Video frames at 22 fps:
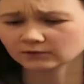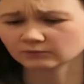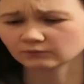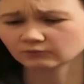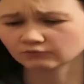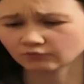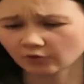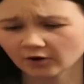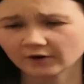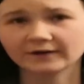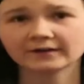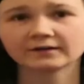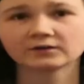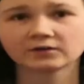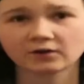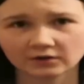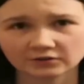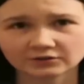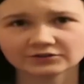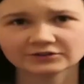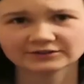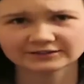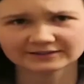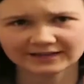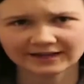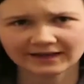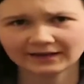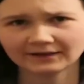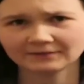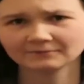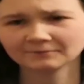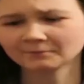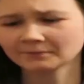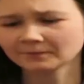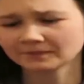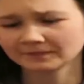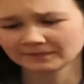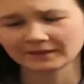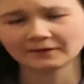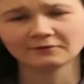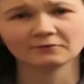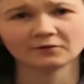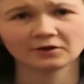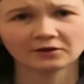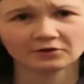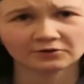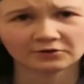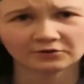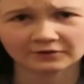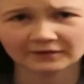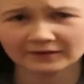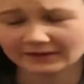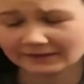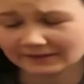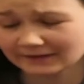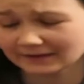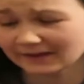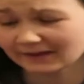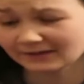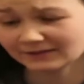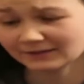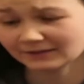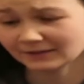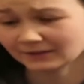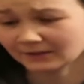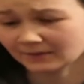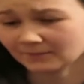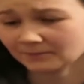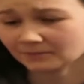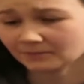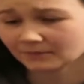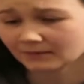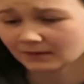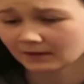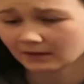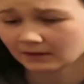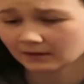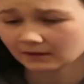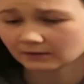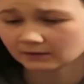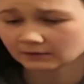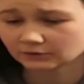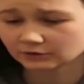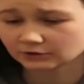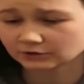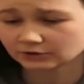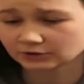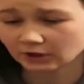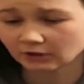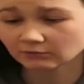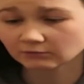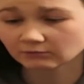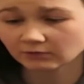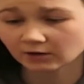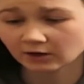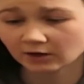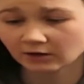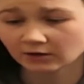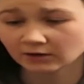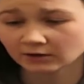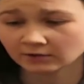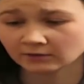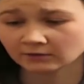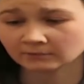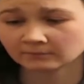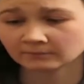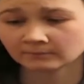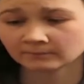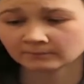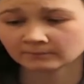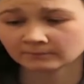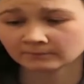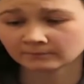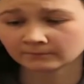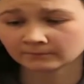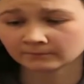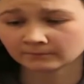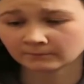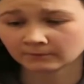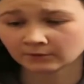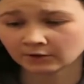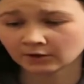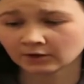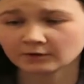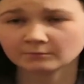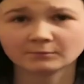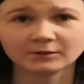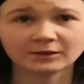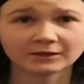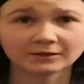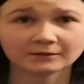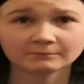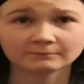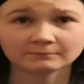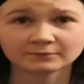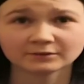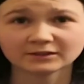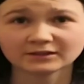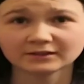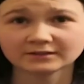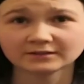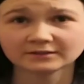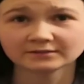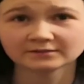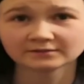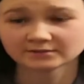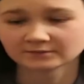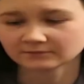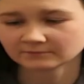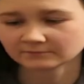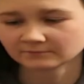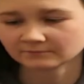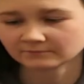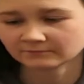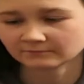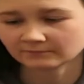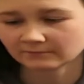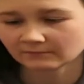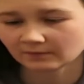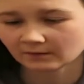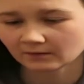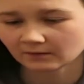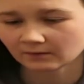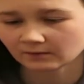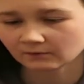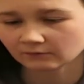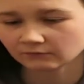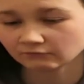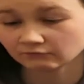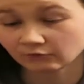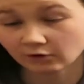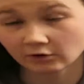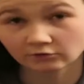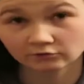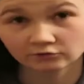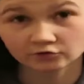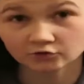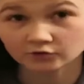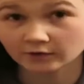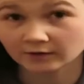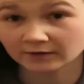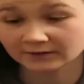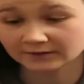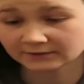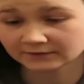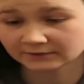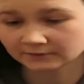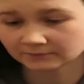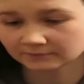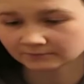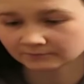Ron got to say. There we go, got there in the end. "Don't hurt her. Hurt me, please," Ron cried.